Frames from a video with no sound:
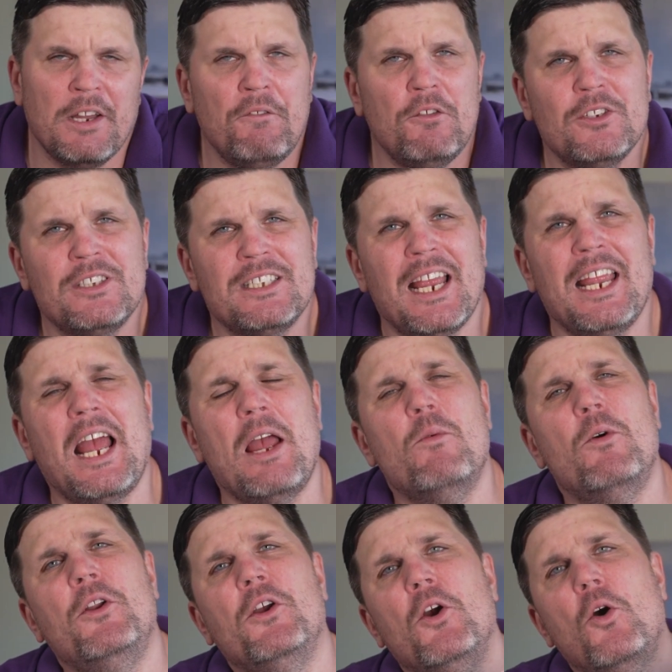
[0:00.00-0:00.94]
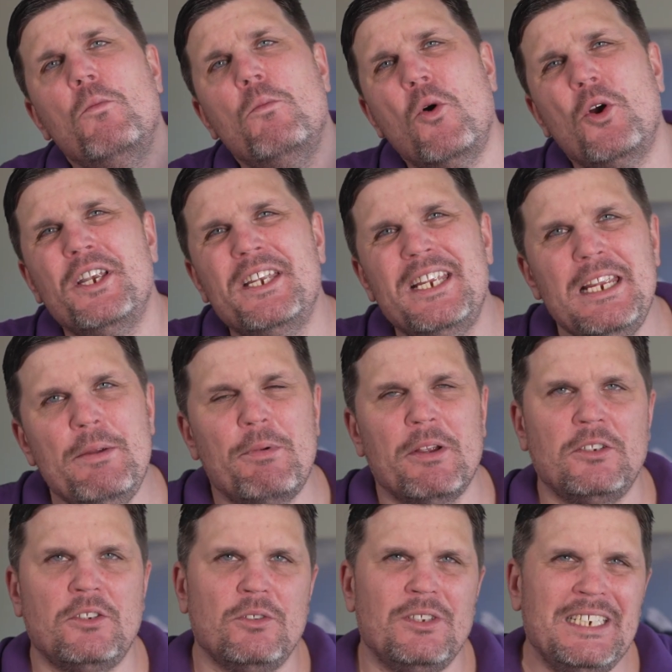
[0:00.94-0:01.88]
If you say, I want to go more deep
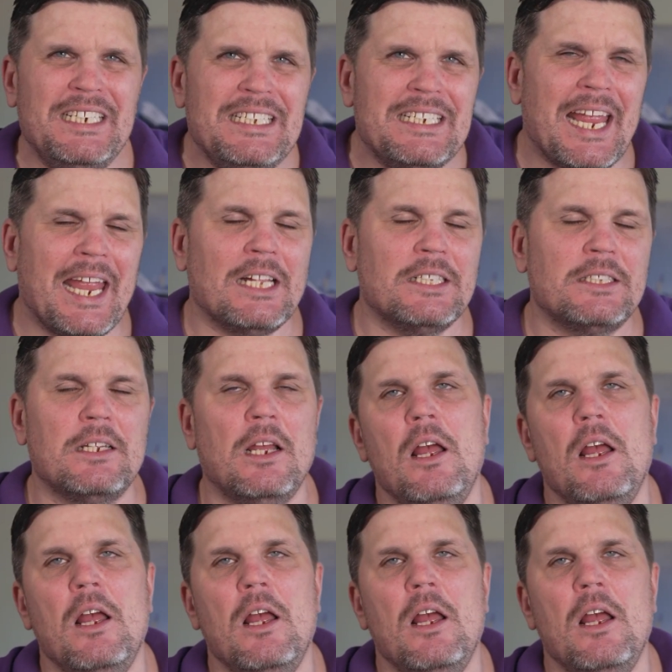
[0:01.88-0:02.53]
into details,